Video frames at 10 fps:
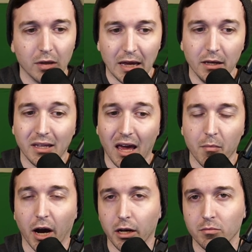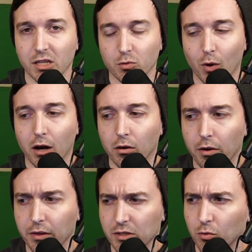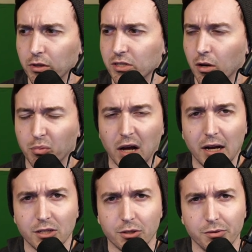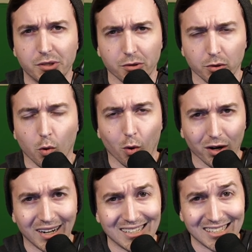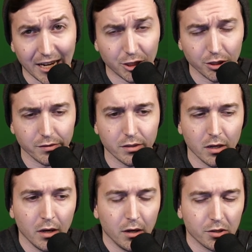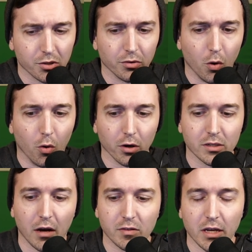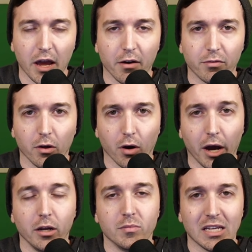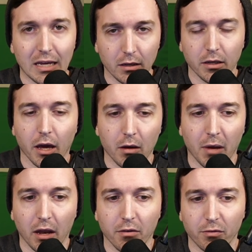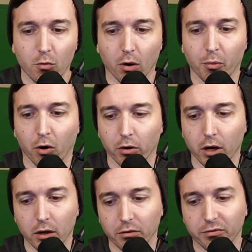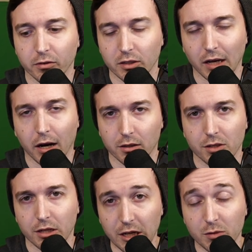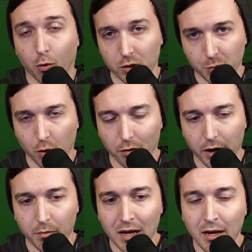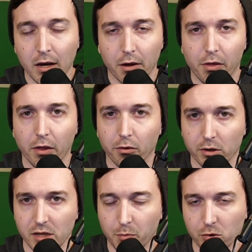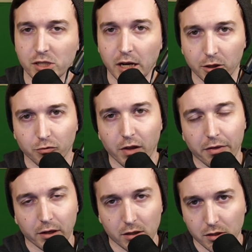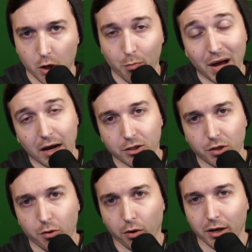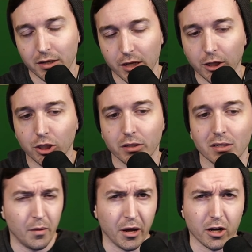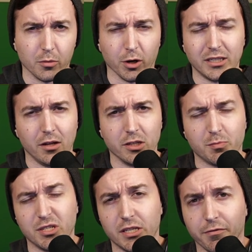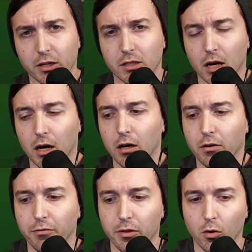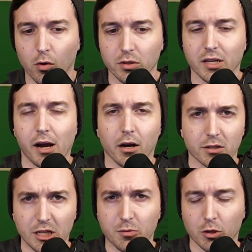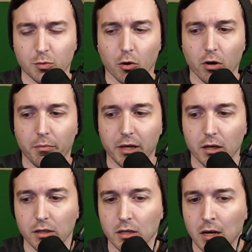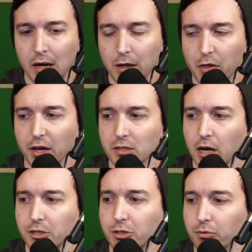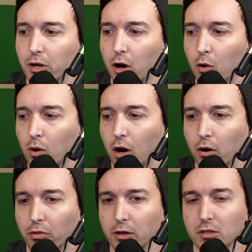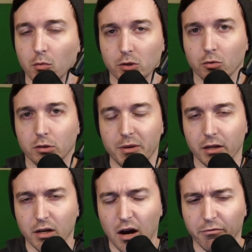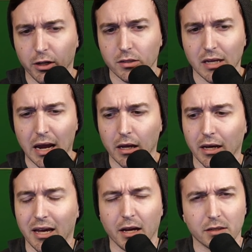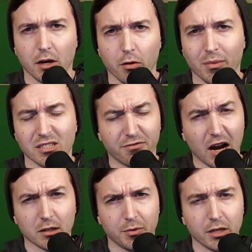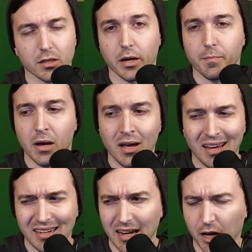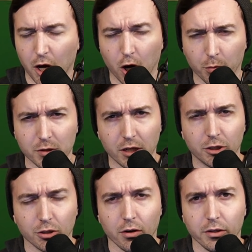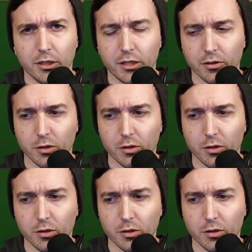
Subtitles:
In-game items as well, and this only applies to certain organizations. Certain orgs obviously have their items in-game, and if you are part of Psyonix's esports program, then there is a percentage of that that does go back to the organizations. I'm not going to break down the specifics of the whole Psyonix esports program, because the things I do know are things that were told to me in confidence, and I can't tell them as fact because I'm not 100% sure on the details.